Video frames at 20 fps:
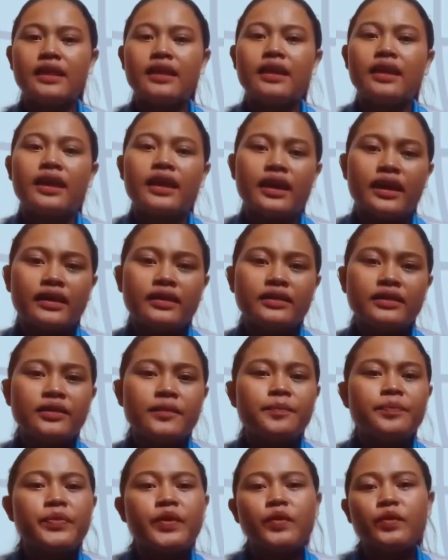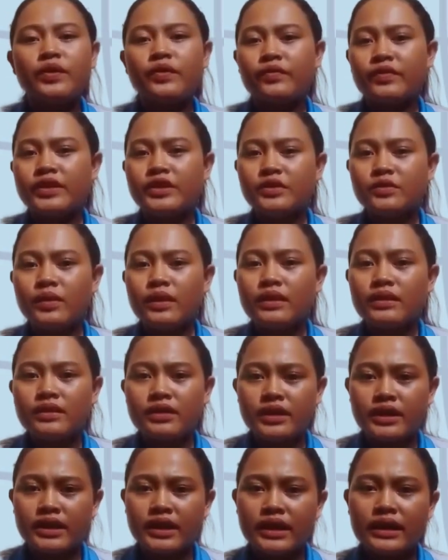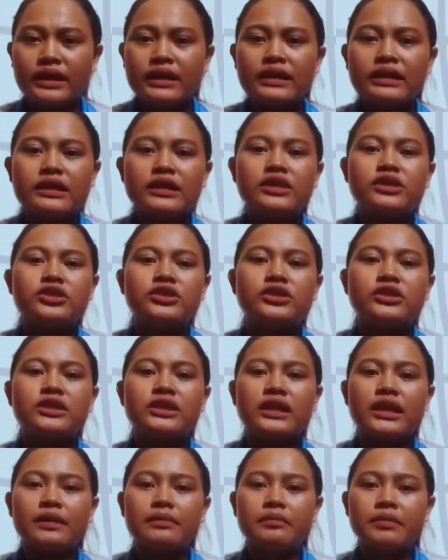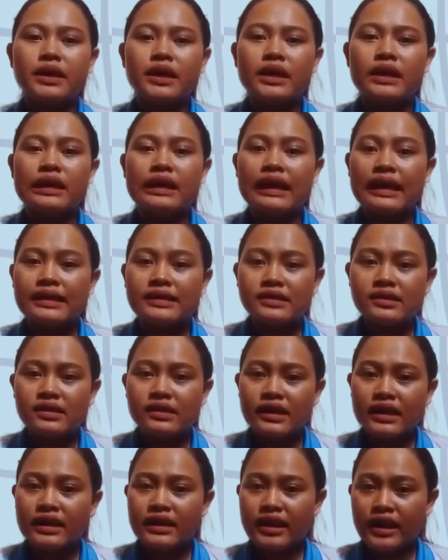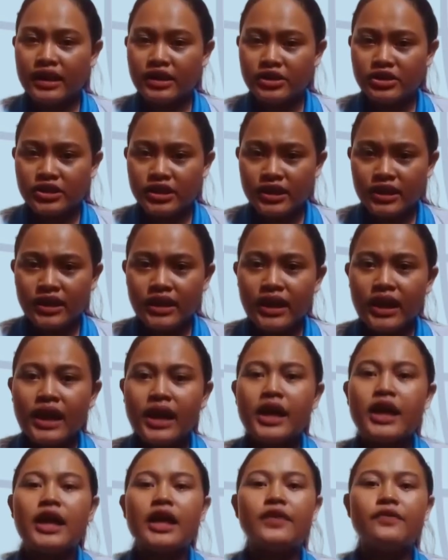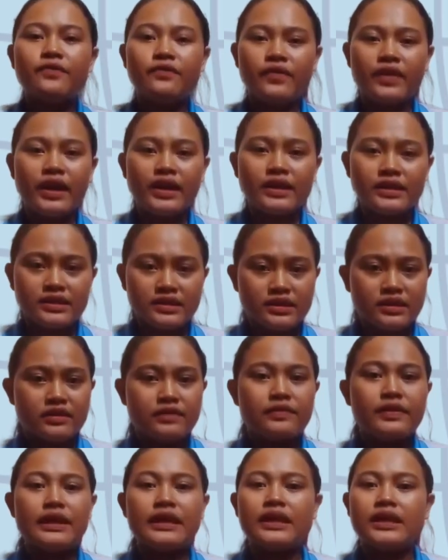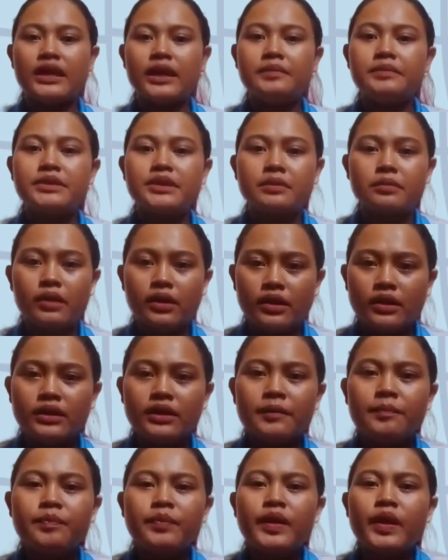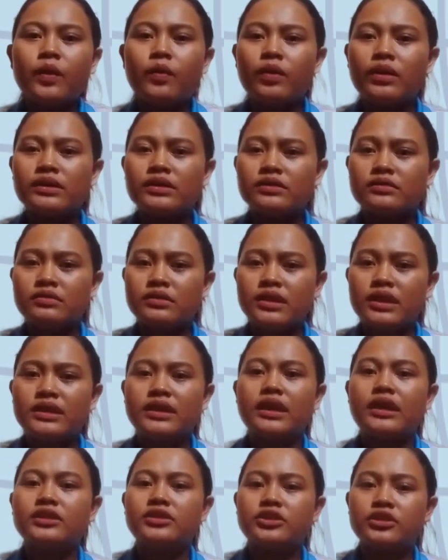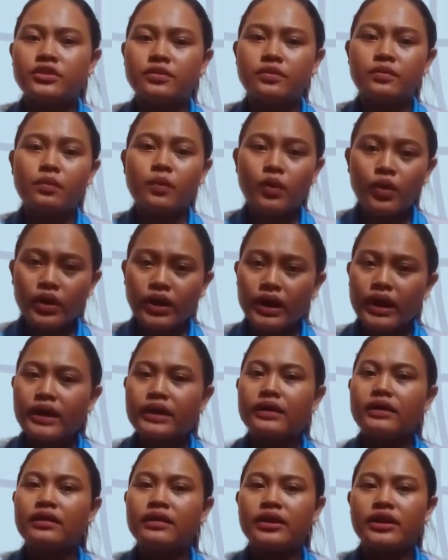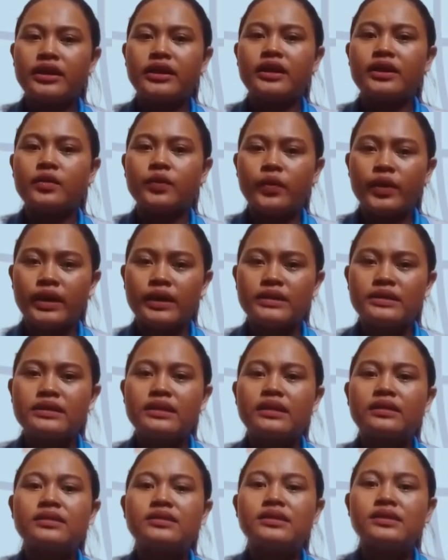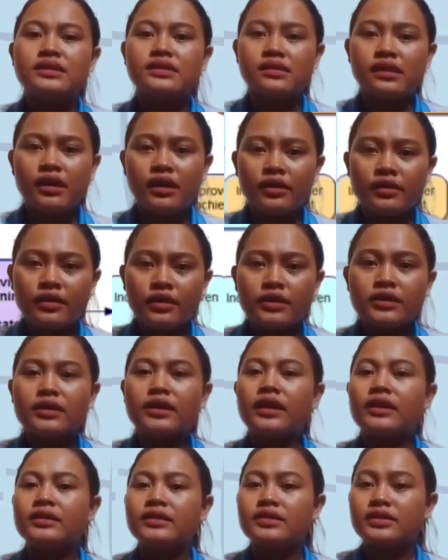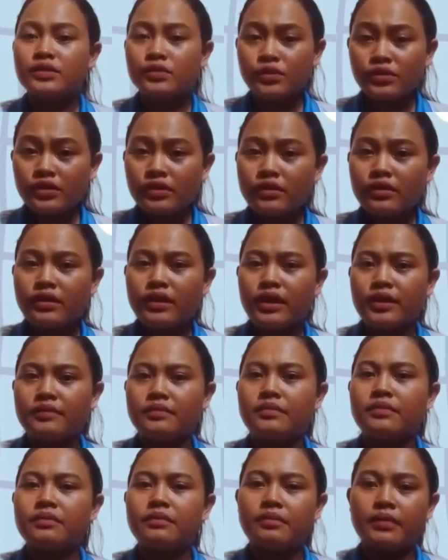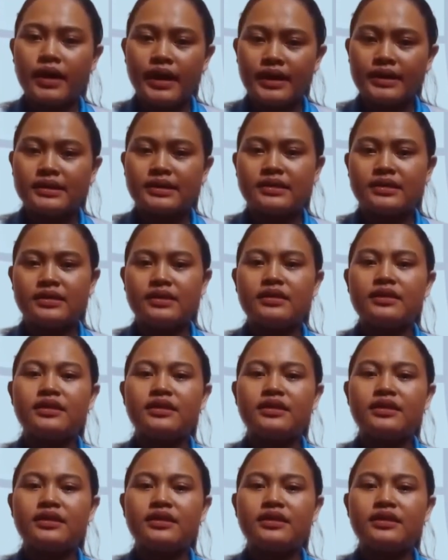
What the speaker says: And with visual learning, teacher can make lesson engaging, effective, and adaptable, while students achieve more and learn in ways that suit them best.